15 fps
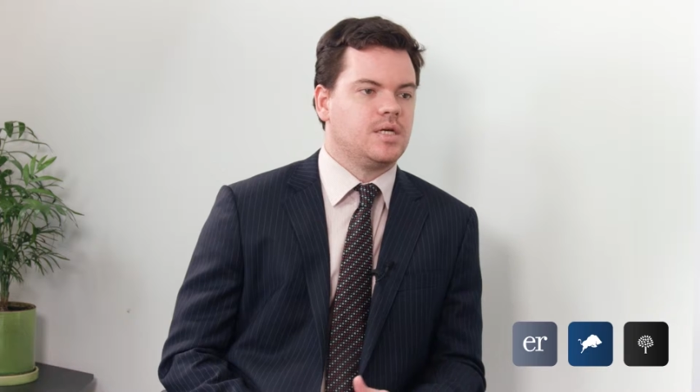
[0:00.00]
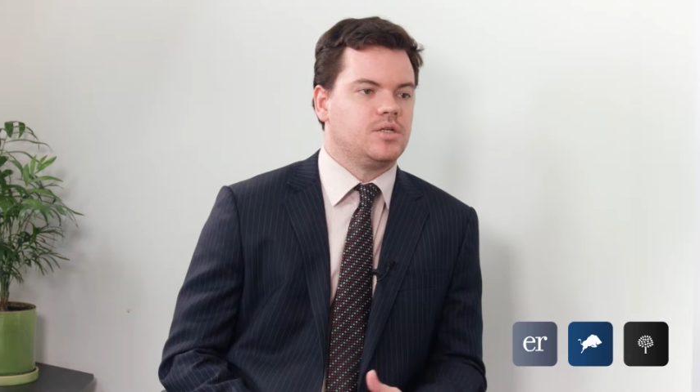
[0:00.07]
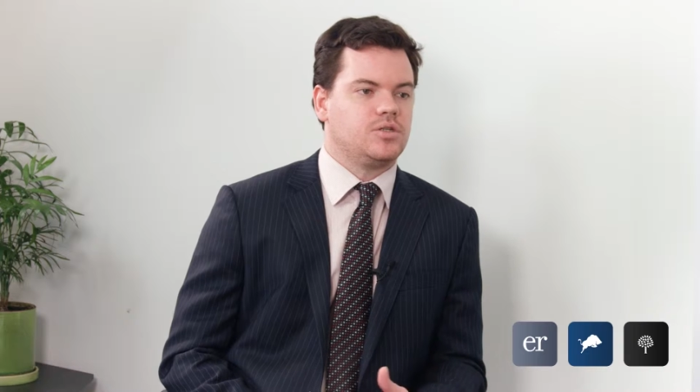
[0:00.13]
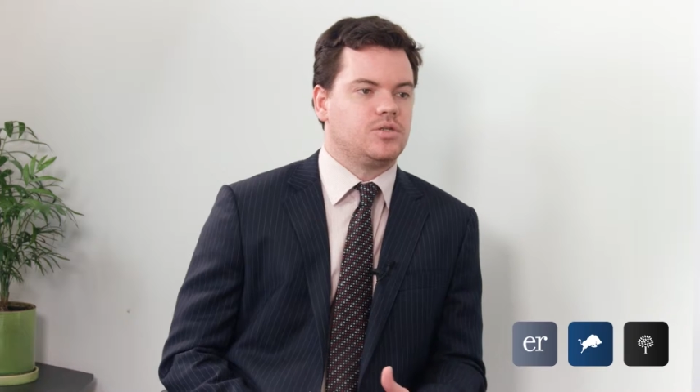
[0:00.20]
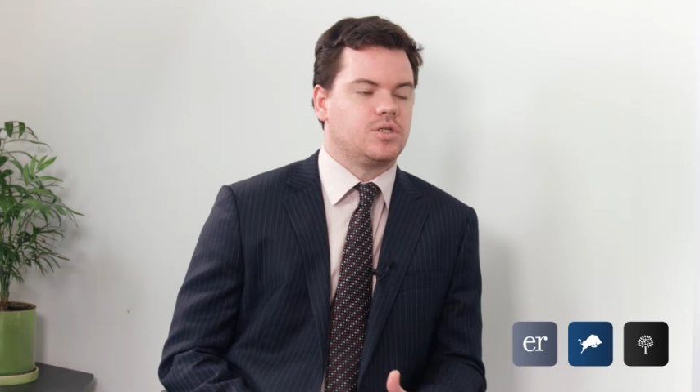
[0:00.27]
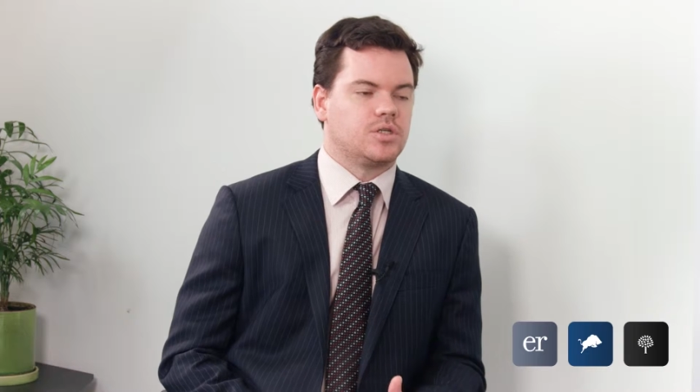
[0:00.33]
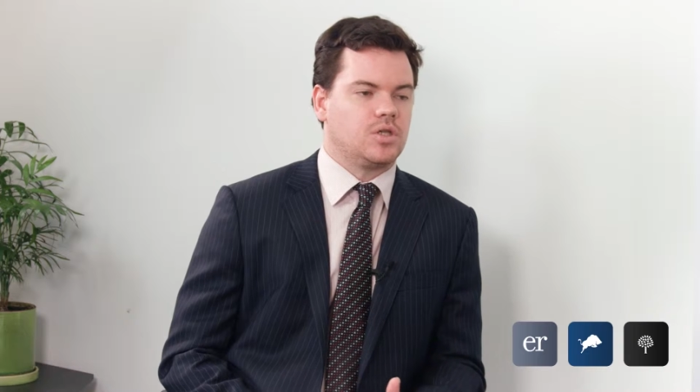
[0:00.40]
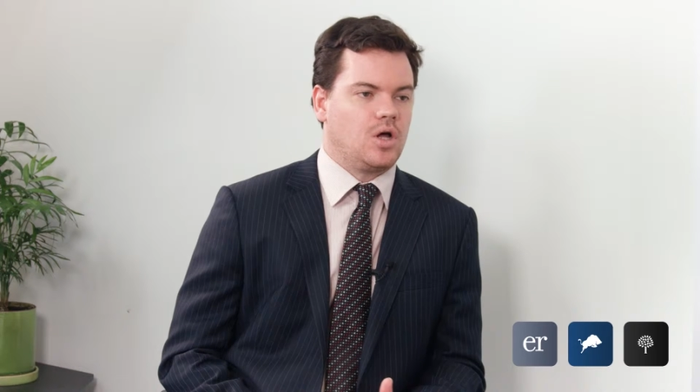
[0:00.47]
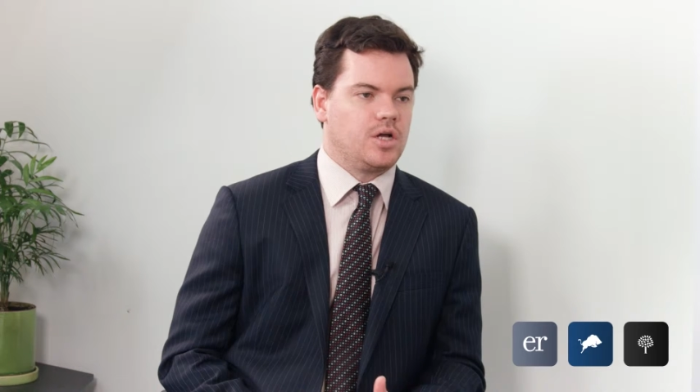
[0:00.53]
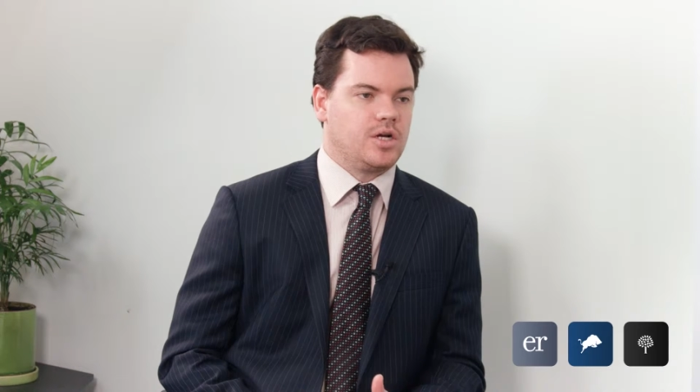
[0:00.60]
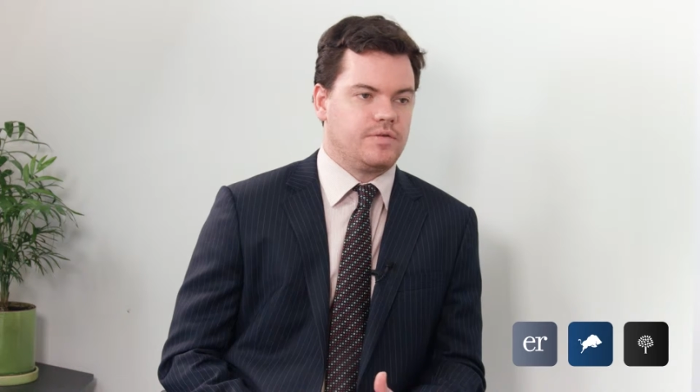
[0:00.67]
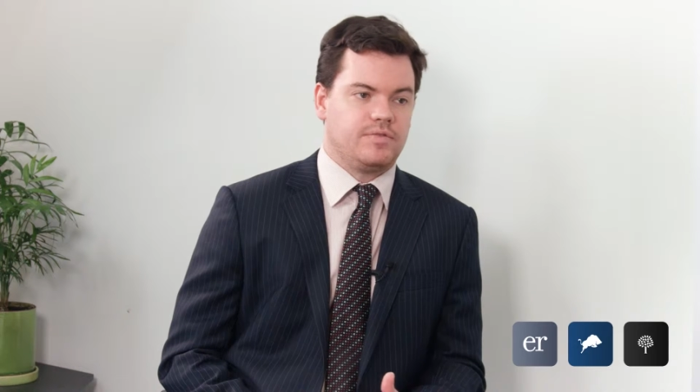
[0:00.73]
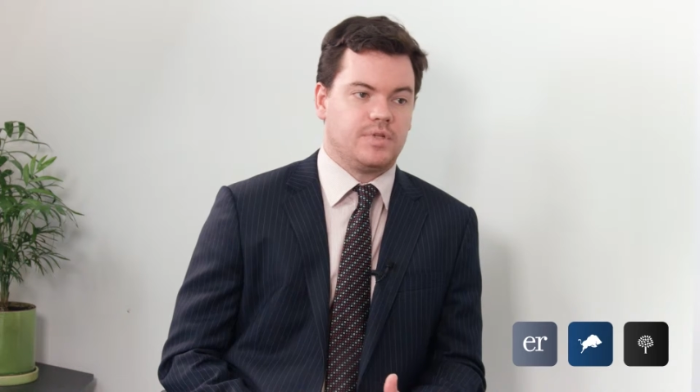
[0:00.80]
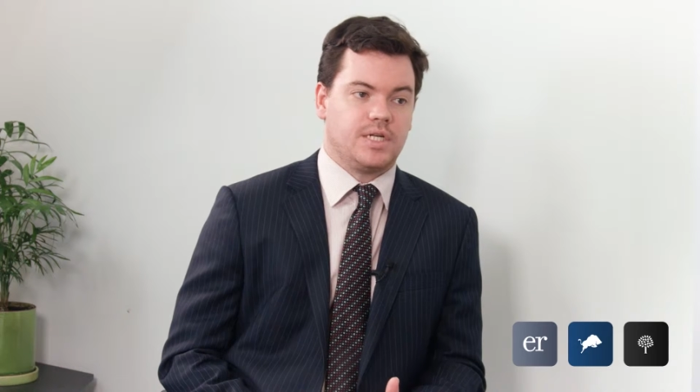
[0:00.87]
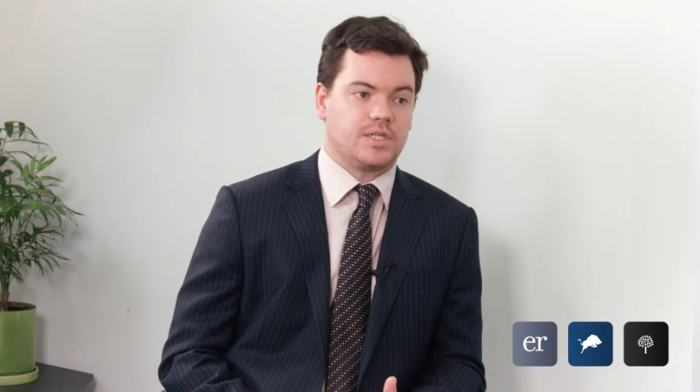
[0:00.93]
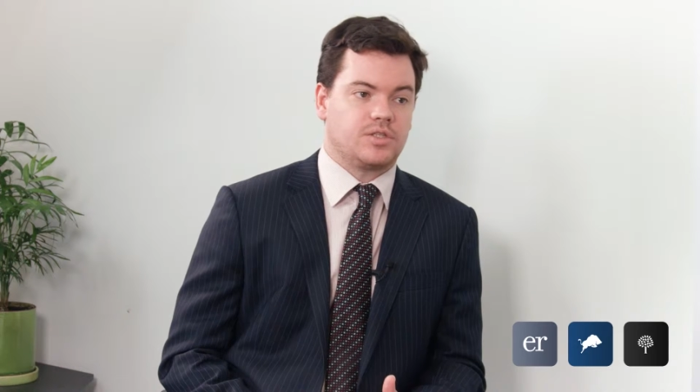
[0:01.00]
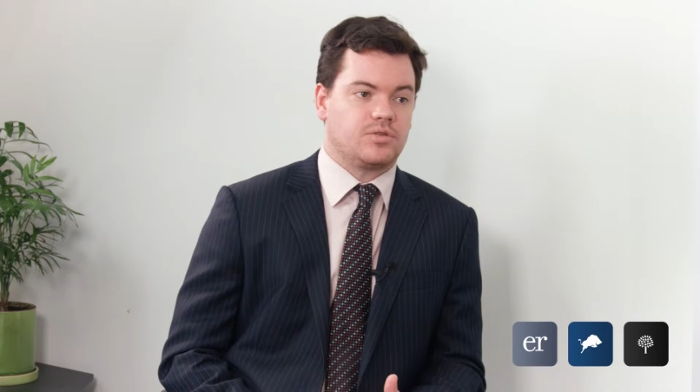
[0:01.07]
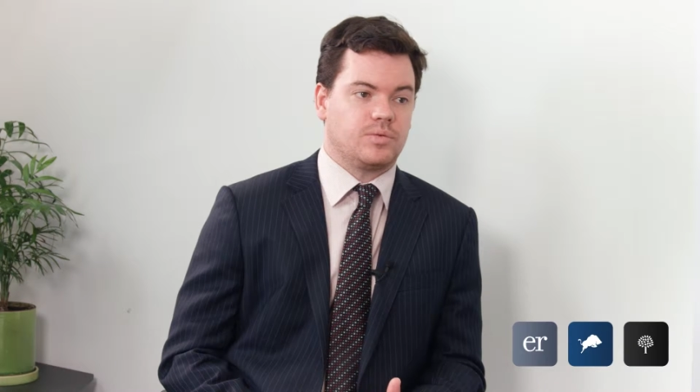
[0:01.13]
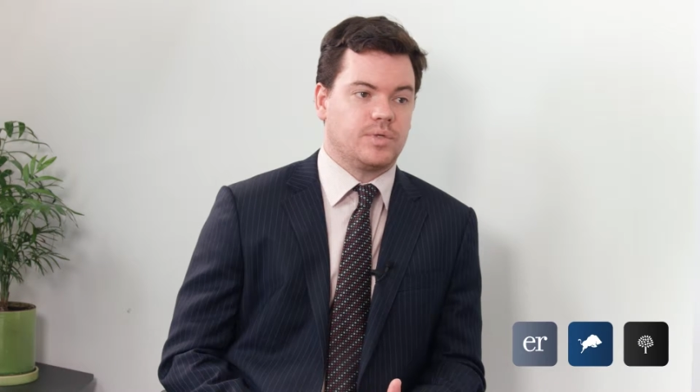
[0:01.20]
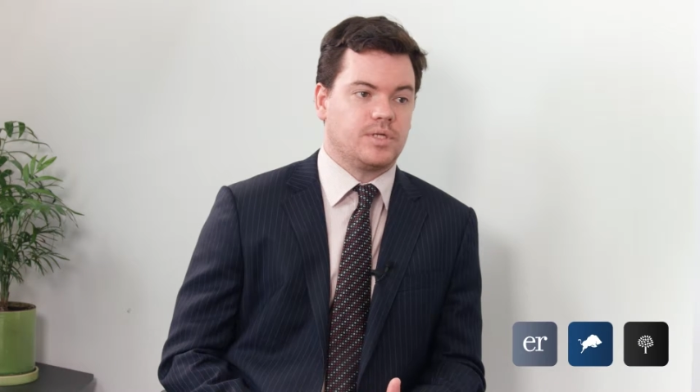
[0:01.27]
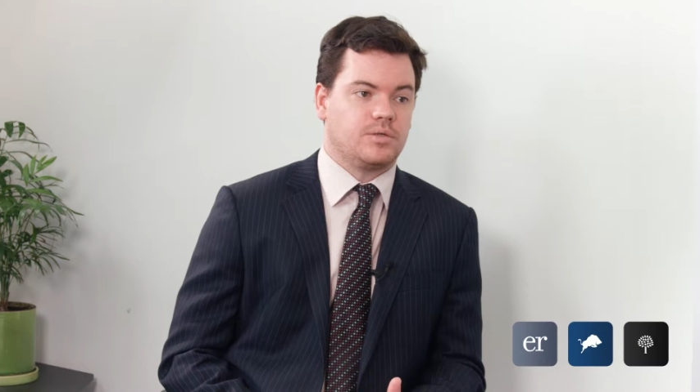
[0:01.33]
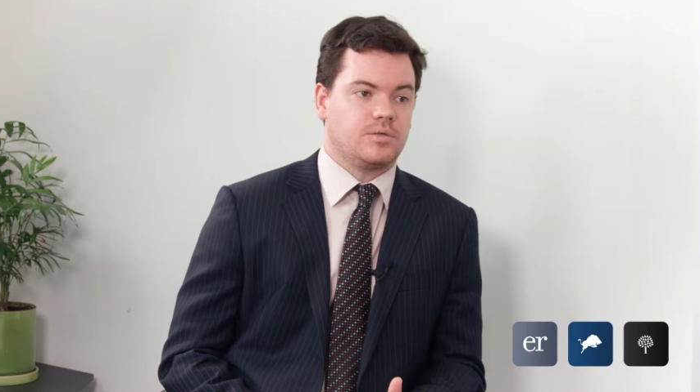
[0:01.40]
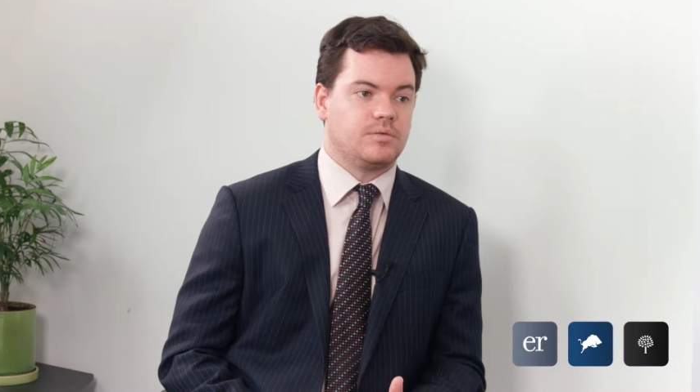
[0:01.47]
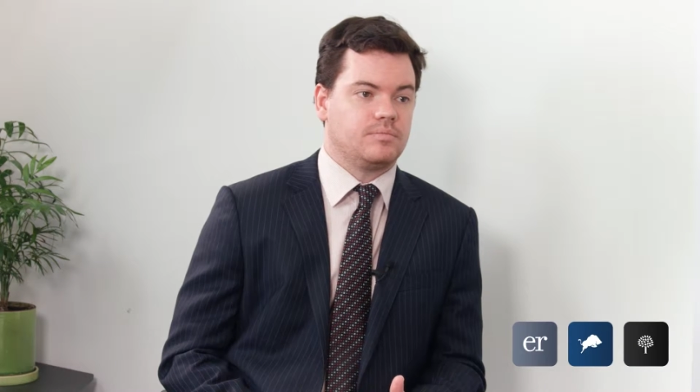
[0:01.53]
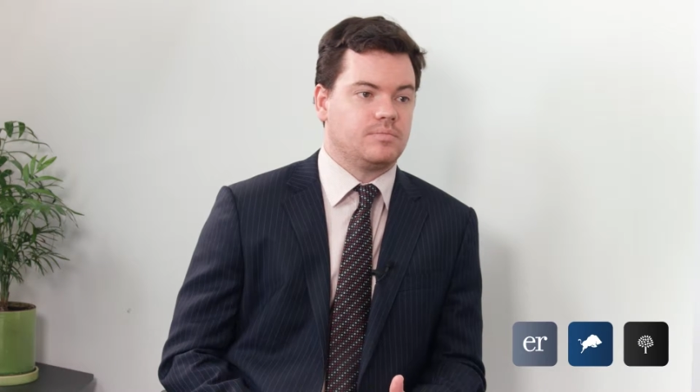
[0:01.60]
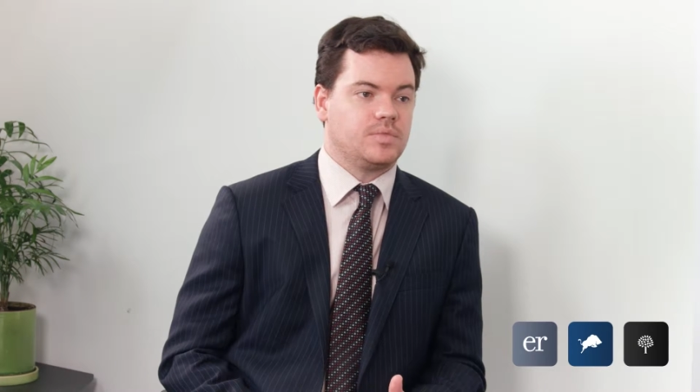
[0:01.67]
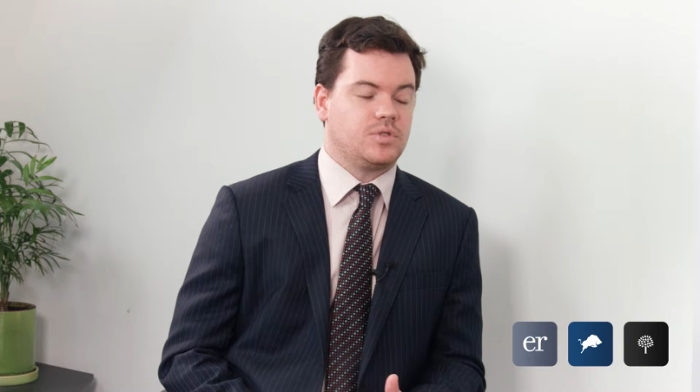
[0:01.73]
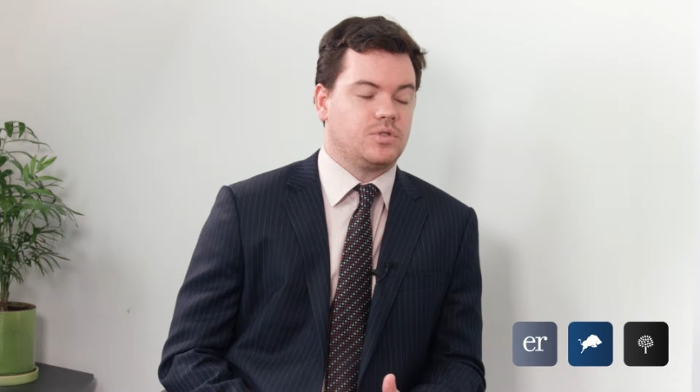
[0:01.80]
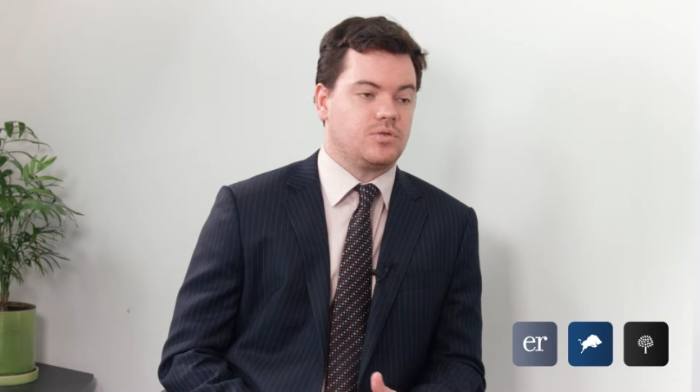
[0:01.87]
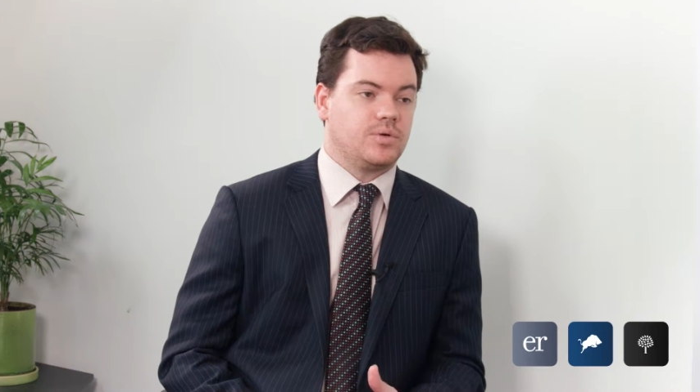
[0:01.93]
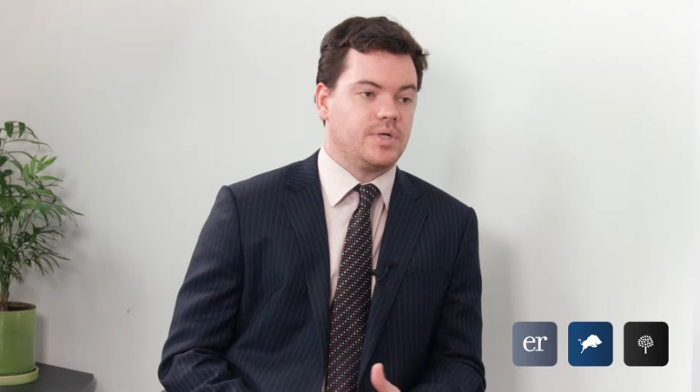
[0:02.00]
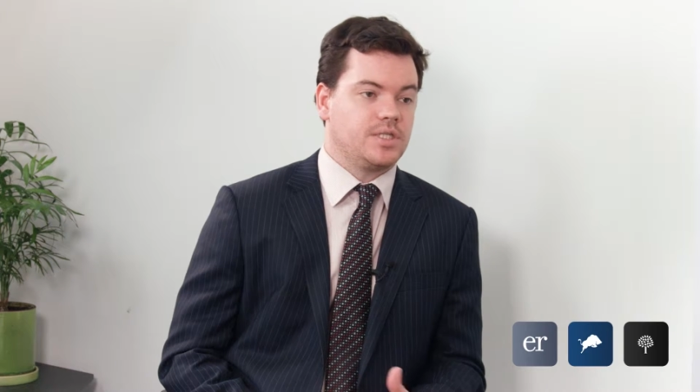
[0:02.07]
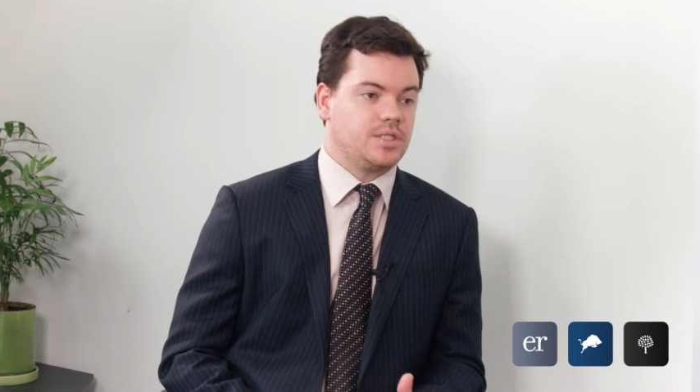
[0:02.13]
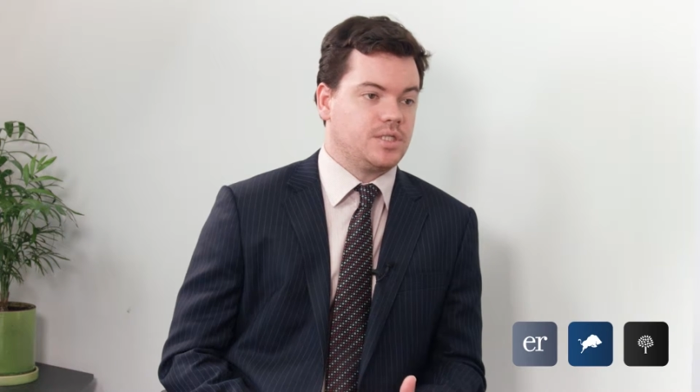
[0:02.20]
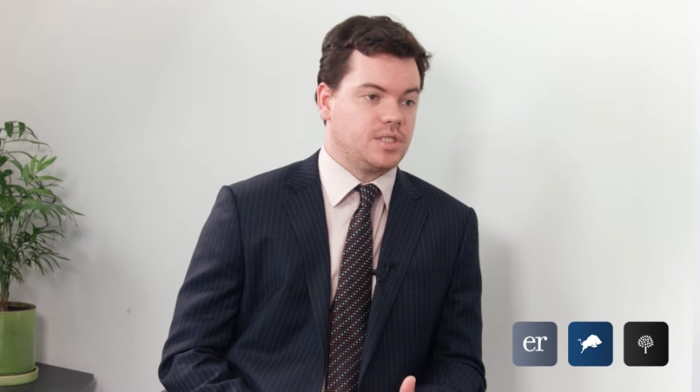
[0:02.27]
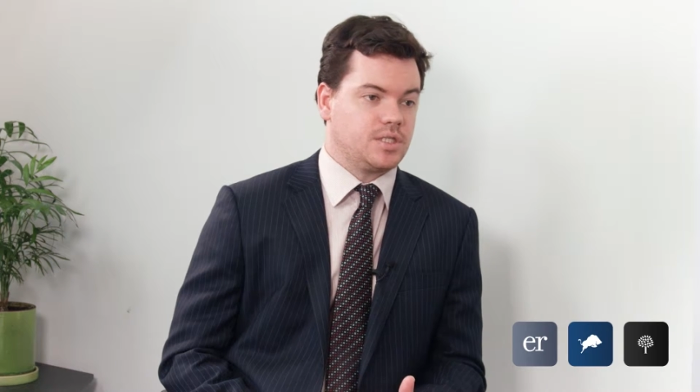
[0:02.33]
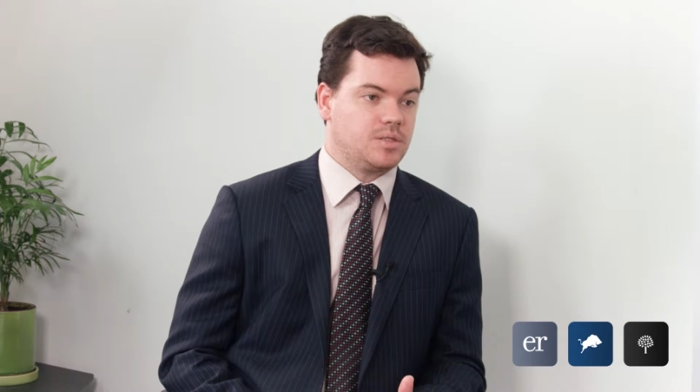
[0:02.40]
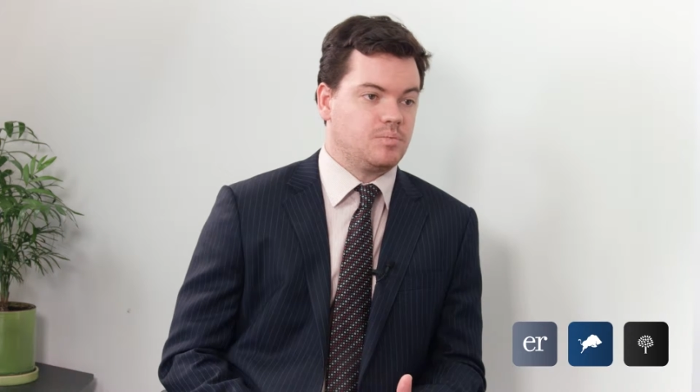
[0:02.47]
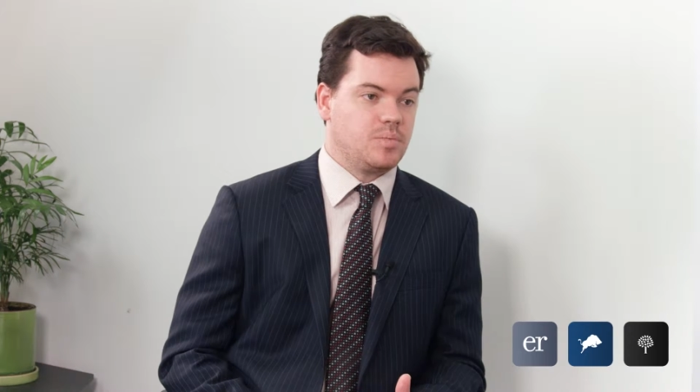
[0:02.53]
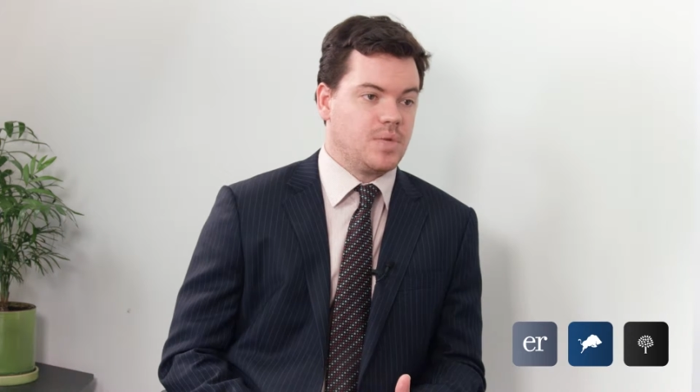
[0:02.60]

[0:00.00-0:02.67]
to decline over the next 3 to 6